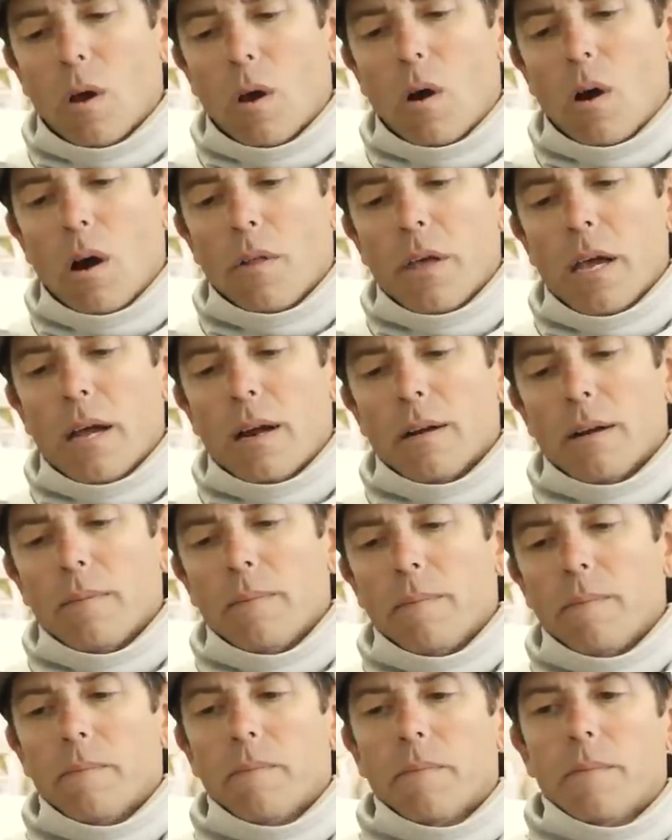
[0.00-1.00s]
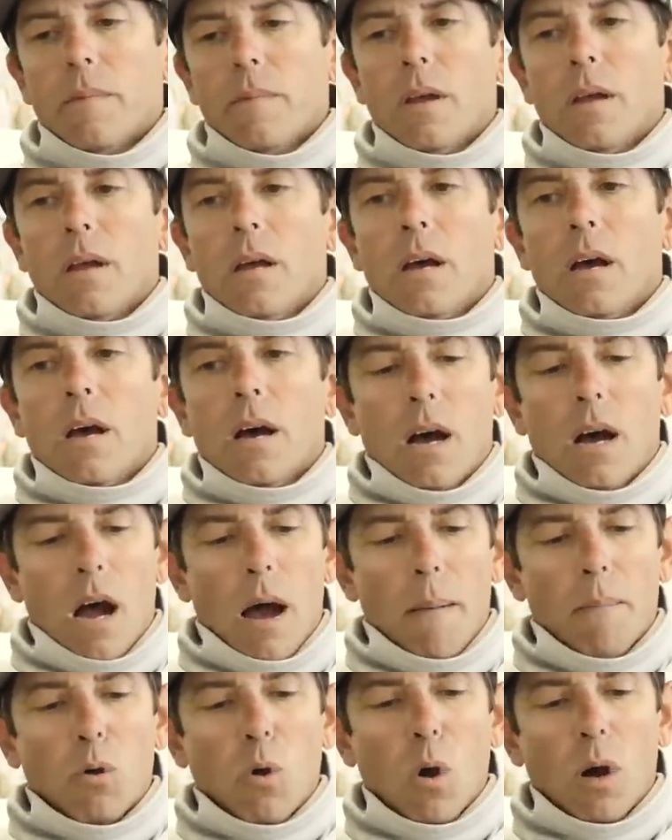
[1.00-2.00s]
on there,
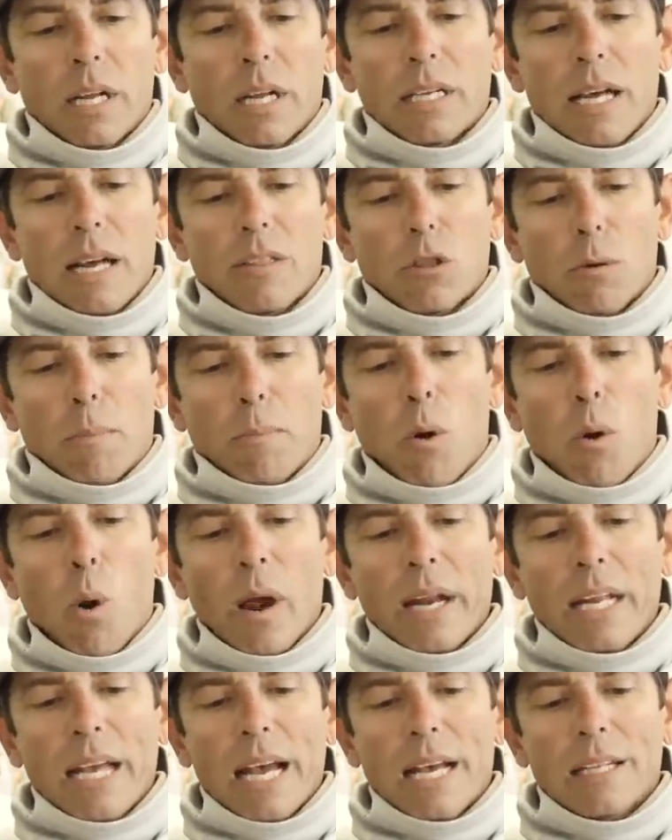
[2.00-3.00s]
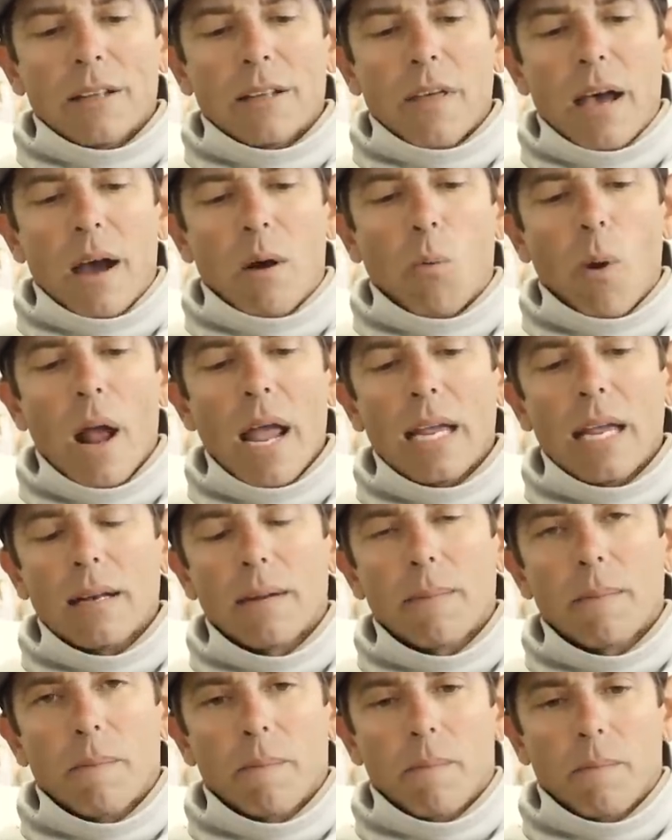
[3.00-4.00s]
I'm going to get the pointy end of that weight.
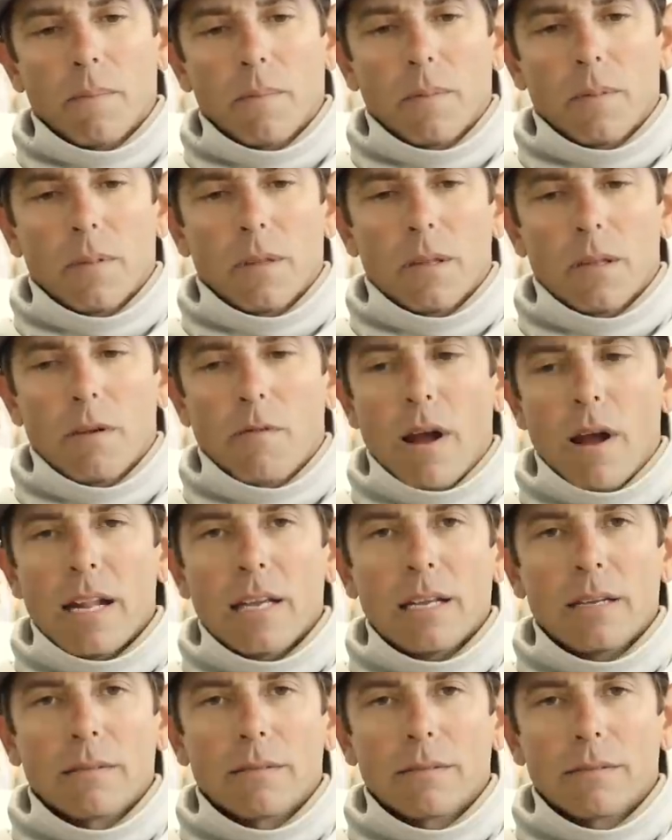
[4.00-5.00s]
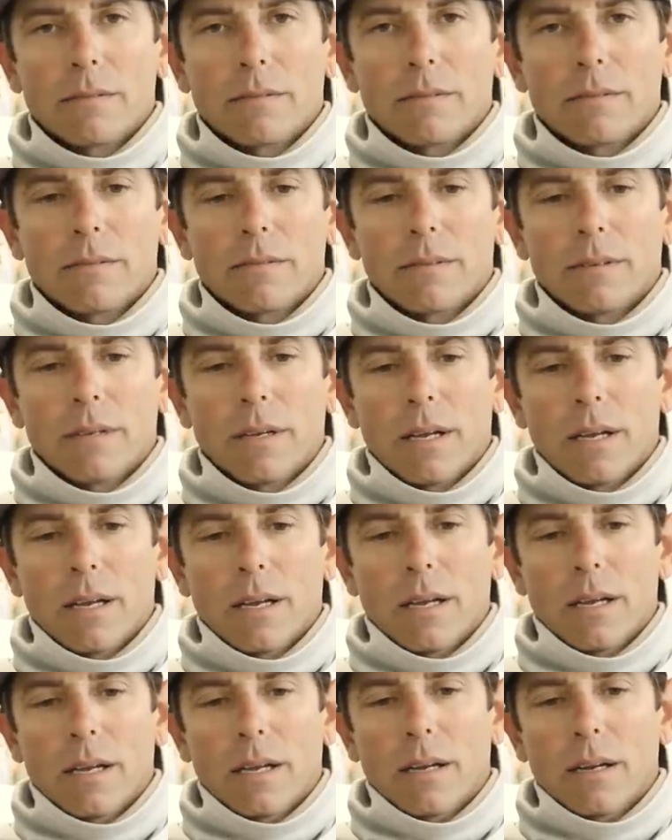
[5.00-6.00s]
You ready?
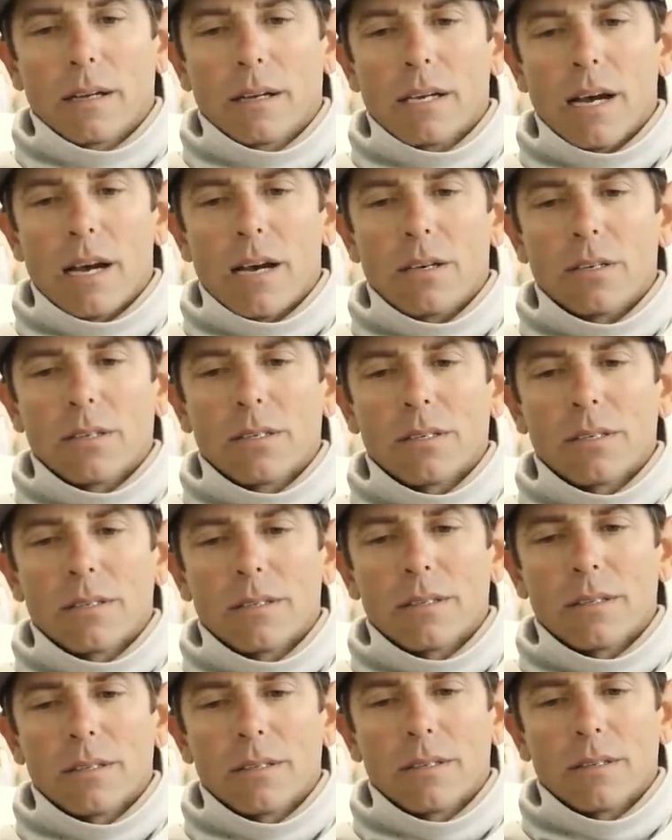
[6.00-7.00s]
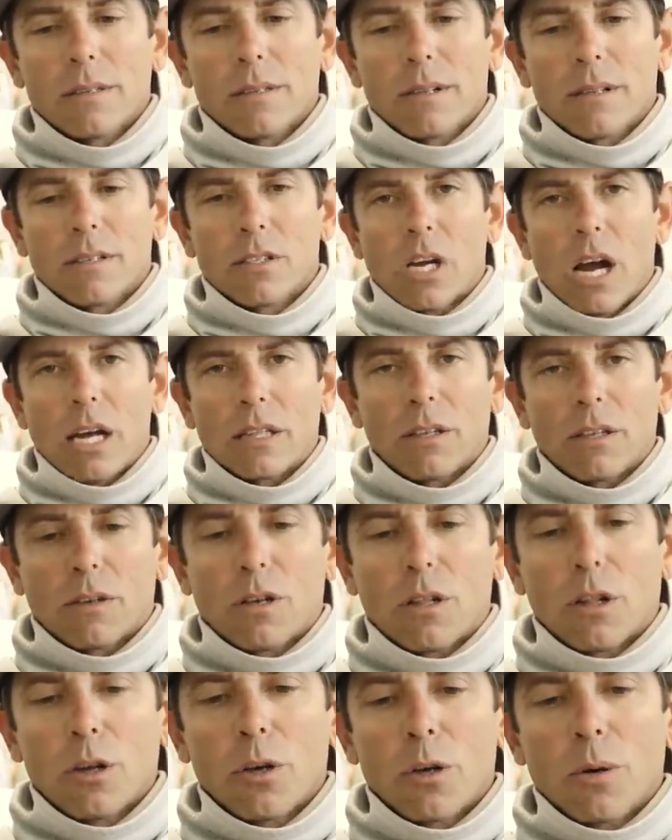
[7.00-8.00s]
Here it goes. It's got the
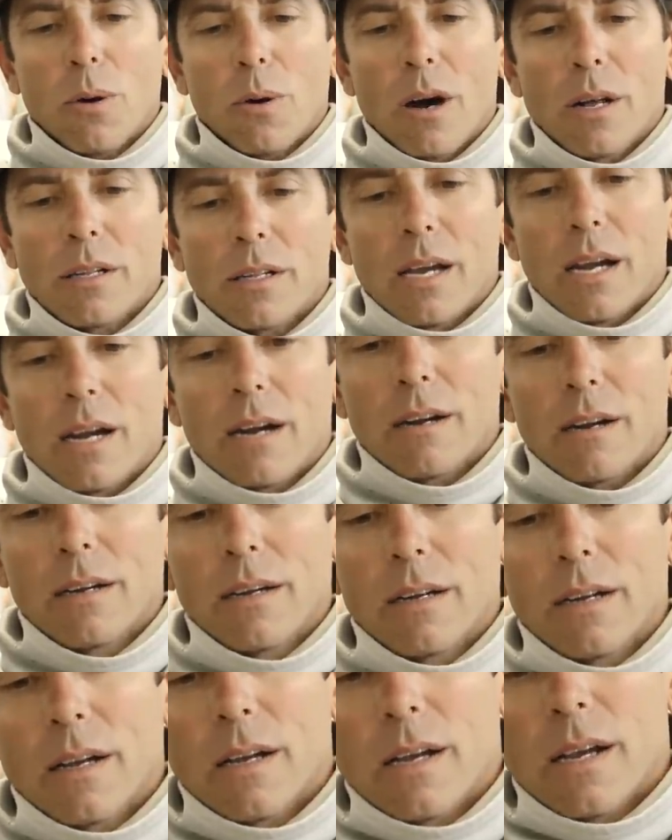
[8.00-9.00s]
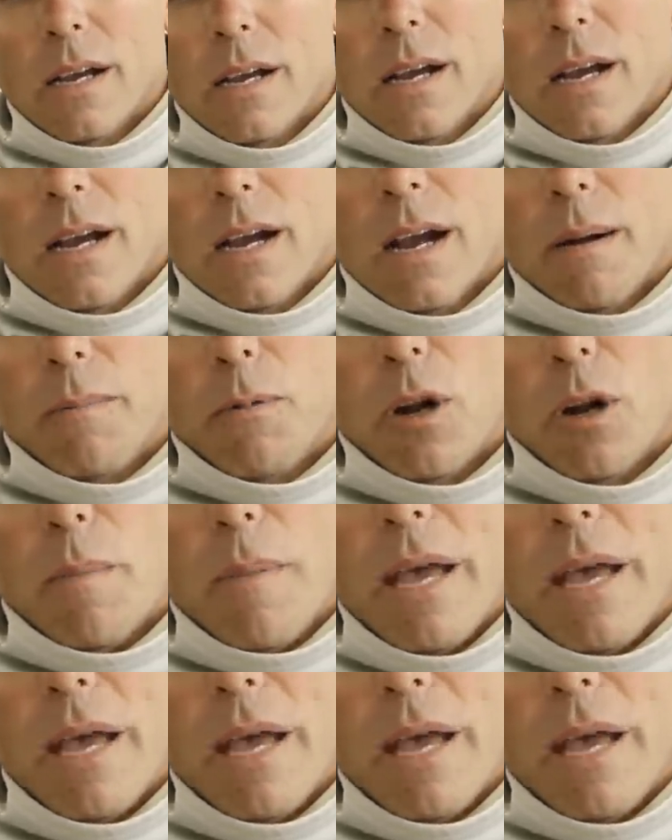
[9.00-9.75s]
glue on there. I'm going to